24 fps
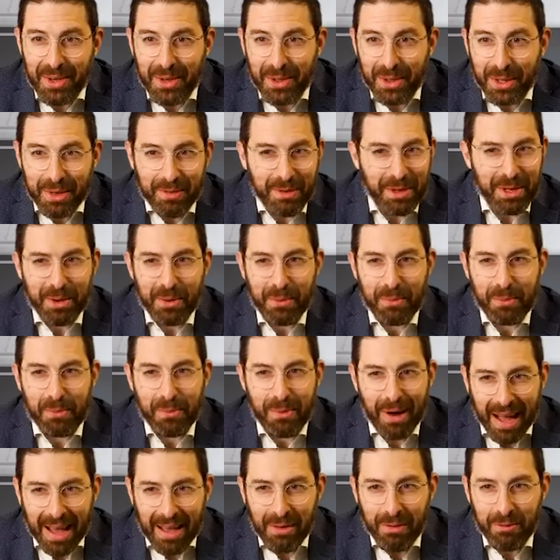you're leaving your
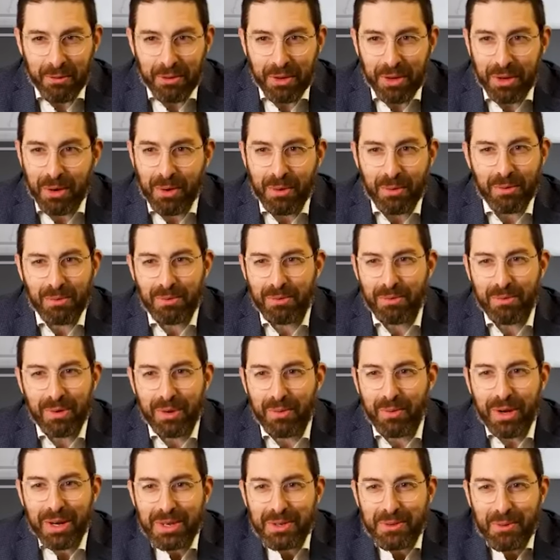wife to go. What